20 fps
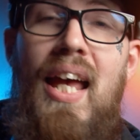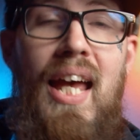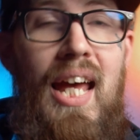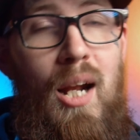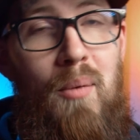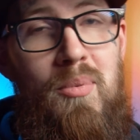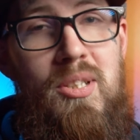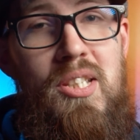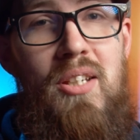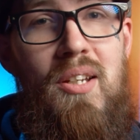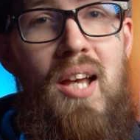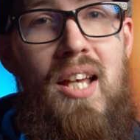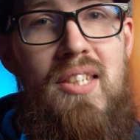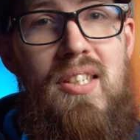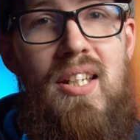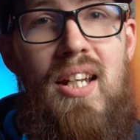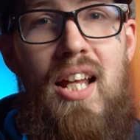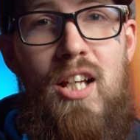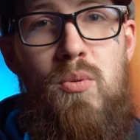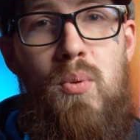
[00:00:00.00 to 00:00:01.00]
And I'll see you guys
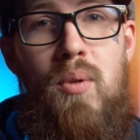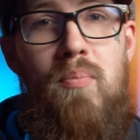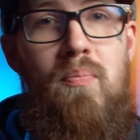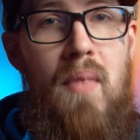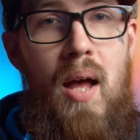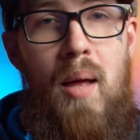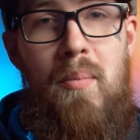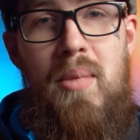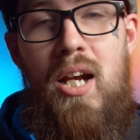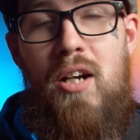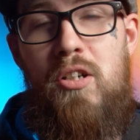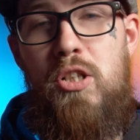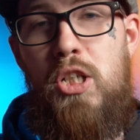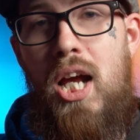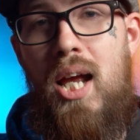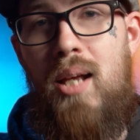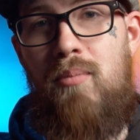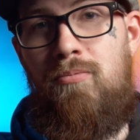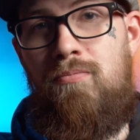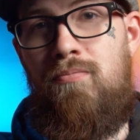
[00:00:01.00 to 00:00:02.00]
in the next one. I'm the Iron
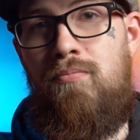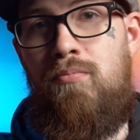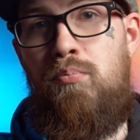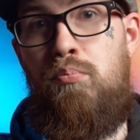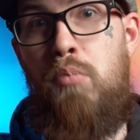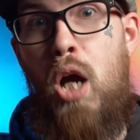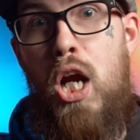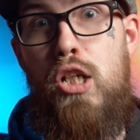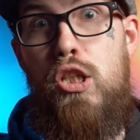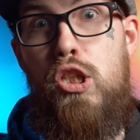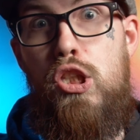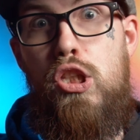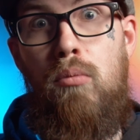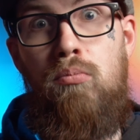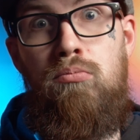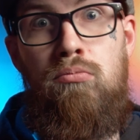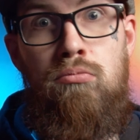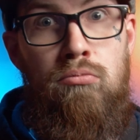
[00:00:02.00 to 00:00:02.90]
Giant. Peace.